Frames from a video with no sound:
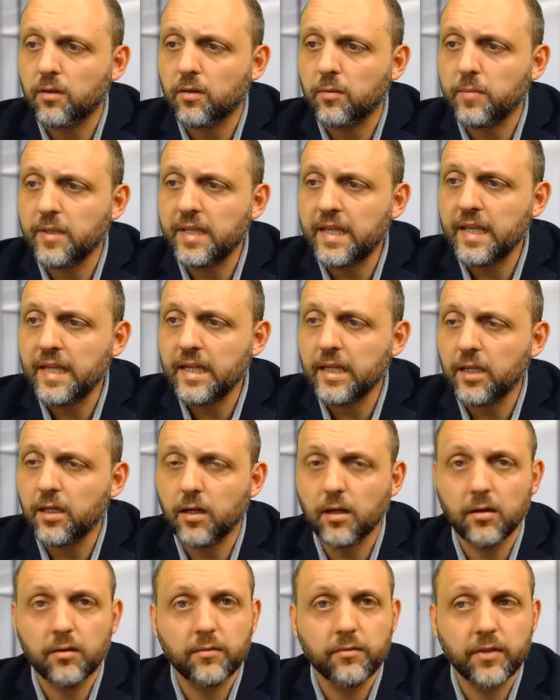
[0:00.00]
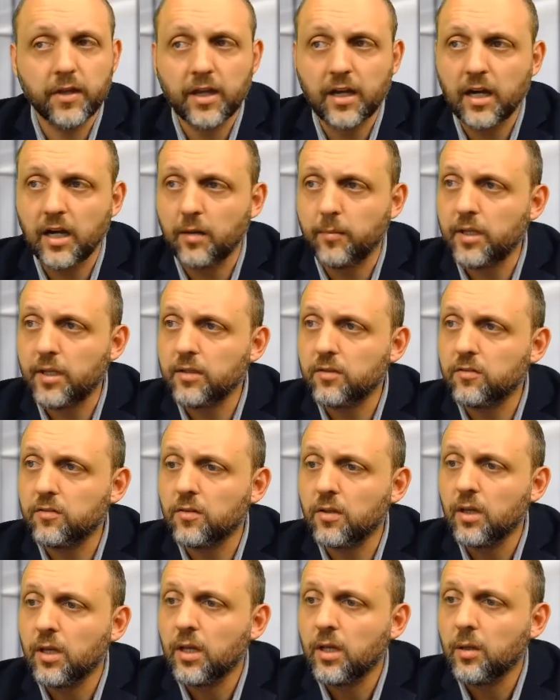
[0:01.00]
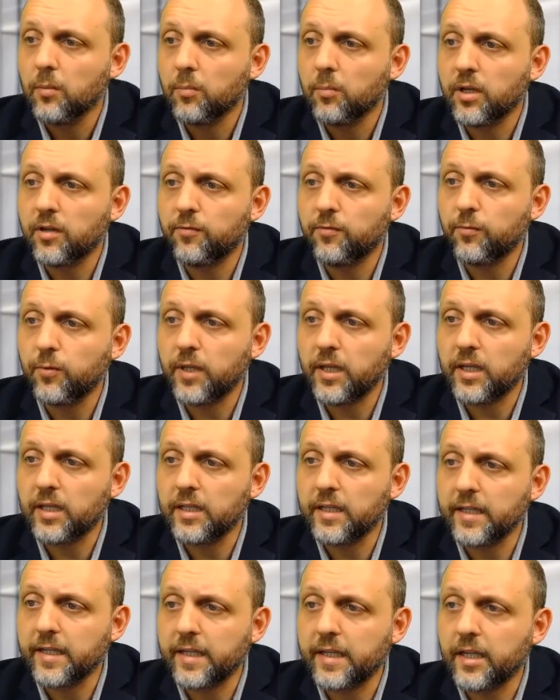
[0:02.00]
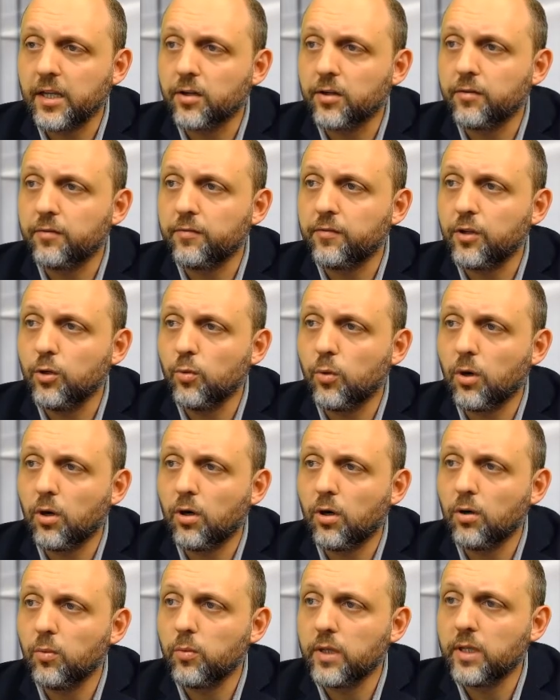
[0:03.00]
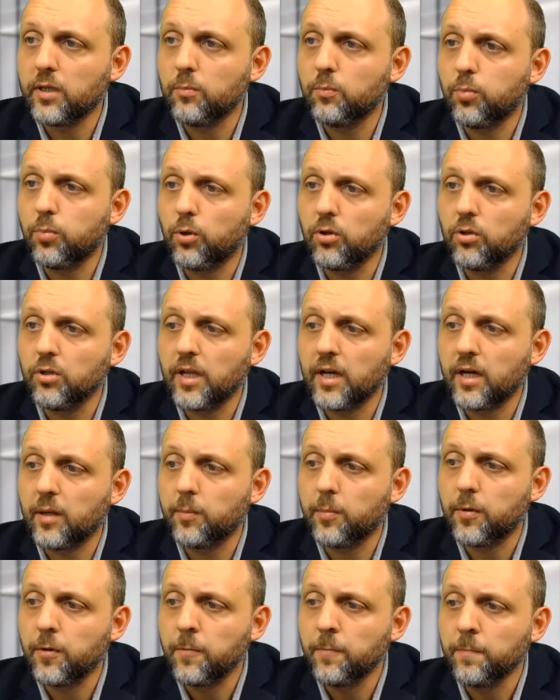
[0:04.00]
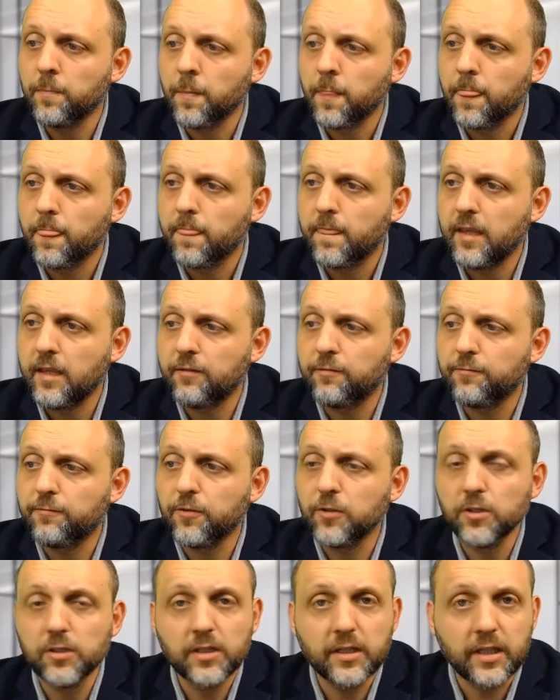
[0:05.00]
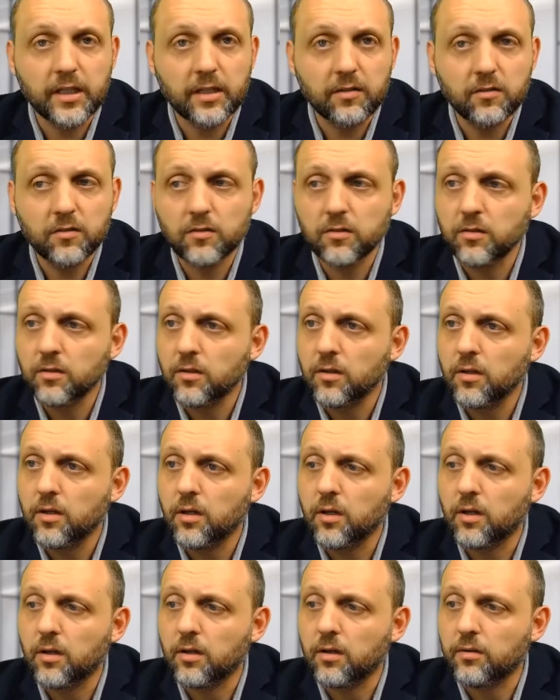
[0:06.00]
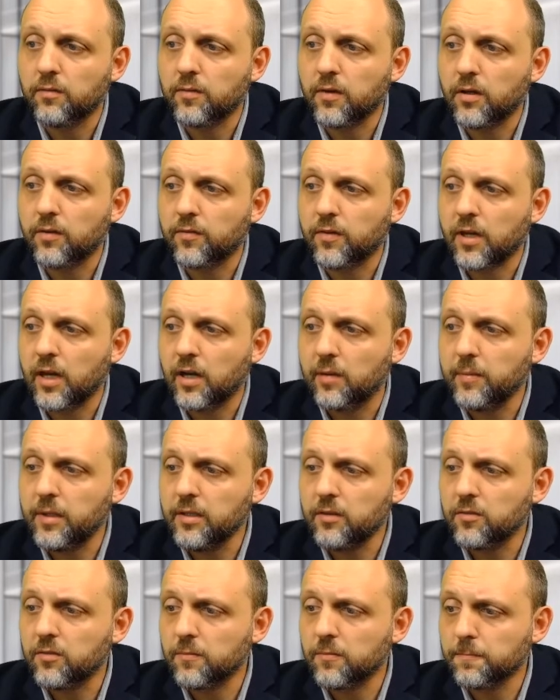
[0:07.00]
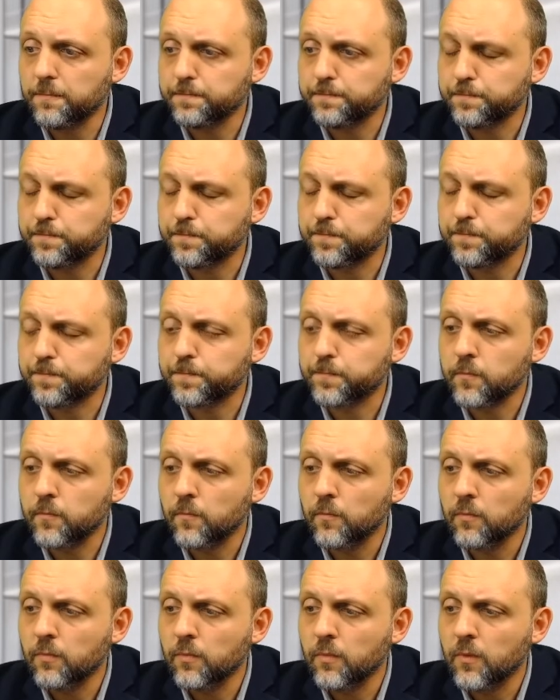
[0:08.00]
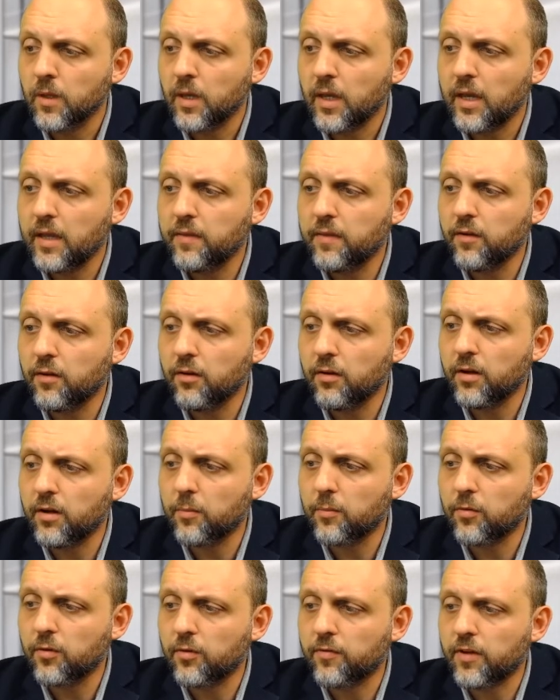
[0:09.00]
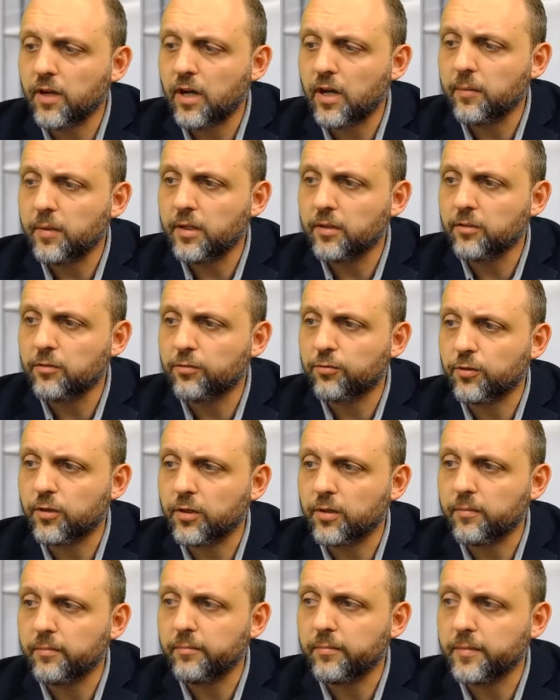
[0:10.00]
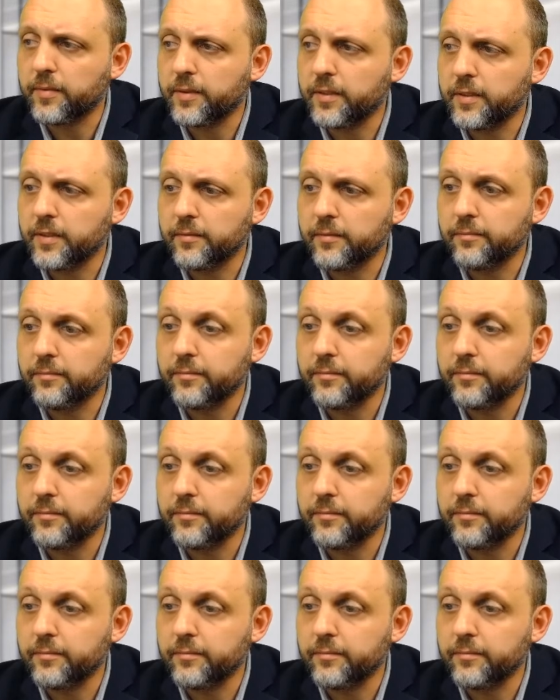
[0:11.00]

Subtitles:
beginning of the comments. But if we click here to view all, we can pull up the full list of comments. And there are a number of comments from,